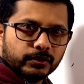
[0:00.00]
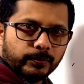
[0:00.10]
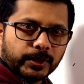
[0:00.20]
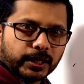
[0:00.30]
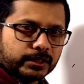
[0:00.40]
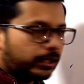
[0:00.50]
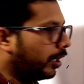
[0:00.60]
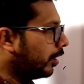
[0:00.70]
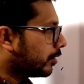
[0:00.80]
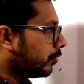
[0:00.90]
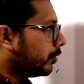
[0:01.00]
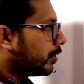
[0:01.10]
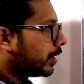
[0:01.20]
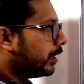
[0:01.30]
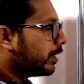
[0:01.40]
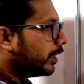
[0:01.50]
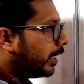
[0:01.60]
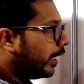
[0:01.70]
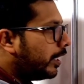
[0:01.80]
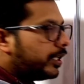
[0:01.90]
Am I right? So since the
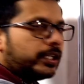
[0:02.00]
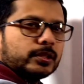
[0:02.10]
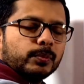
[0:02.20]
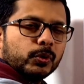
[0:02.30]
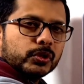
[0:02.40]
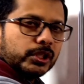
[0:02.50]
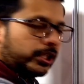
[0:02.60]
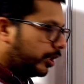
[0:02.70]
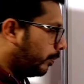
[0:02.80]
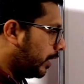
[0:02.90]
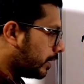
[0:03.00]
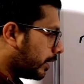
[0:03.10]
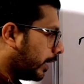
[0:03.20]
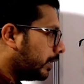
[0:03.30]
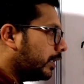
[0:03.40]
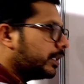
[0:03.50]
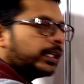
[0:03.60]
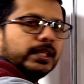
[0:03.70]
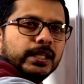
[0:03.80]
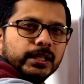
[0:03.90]
gradient is positive, it means that it is
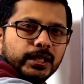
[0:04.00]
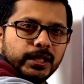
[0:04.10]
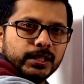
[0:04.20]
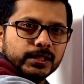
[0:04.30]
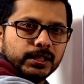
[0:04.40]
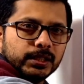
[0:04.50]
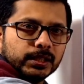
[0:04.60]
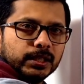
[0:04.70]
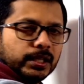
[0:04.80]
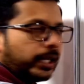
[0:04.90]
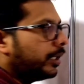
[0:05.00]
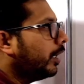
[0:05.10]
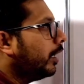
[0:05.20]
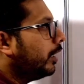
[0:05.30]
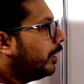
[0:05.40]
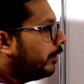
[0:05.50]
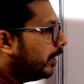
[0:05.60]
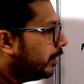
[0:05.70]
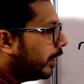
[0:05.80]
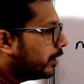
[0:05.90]
an increasing line.
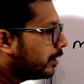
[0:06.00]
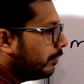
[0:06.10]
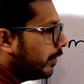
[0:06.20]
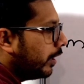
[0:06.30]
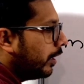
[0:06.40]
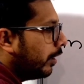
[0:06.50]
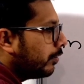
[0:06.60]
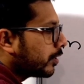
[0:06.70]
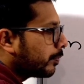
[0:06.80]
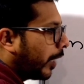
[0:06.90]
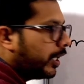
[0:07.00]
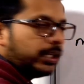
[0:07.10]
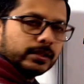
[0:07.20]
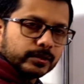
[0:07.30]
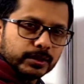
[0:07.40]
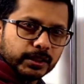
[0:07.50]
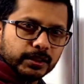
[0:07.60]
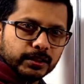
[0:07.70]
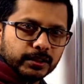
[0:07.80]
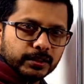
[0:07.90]
In case if they gave us minus 3,
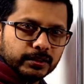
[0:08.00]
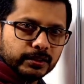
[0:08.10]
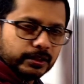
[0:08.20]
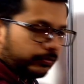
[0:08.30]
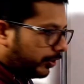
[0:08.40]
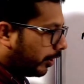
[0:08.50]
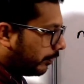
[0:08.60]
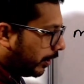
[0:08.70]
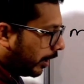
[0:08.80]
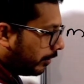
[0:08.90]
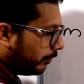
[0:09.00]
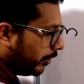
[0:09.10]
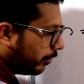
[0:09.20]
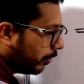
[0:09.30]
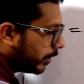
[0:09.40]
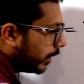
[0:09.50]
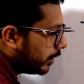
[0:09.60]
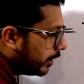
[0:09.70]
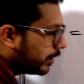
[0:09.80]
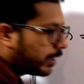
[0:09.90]
then we know that
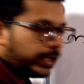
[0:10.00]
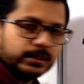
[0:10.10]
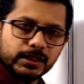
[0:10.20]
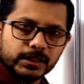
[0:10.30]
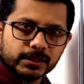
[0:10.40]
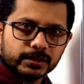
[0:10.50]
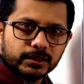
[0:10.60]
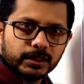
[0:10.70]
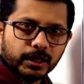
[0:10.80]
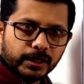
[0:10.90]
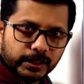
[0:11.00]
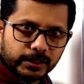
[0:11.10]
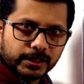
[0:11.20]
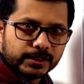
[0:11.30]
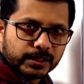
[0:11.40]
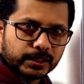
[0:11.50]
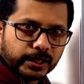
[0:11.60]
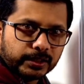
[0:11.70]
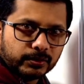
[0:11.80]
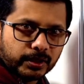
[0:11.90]
it is like this, decreasing
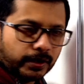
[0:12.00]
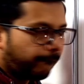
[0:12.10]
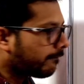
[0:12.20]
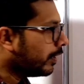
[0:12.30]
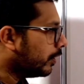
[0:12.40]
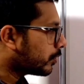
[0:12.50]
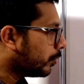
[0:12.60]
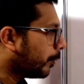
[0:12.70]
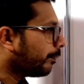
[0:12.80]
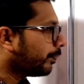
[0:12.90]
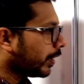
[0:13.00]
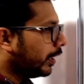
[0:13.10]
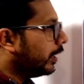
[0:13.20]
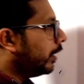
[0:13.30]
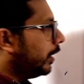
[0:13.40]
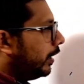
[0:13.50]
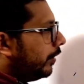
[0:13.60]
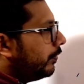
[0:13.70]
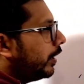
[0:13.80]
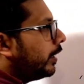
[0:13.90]
line. Okay, so
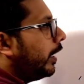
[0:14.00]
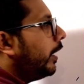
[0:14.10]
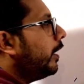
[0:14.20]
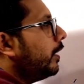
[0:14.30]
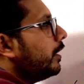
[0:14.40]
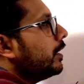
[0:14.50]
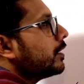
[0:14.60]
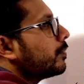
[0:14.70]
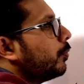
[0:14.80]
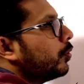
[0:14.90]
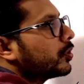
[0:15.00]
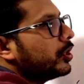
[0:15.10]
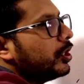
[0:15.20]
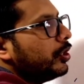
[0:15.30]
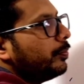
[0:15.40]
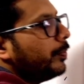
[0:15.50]
if the gradient is positive,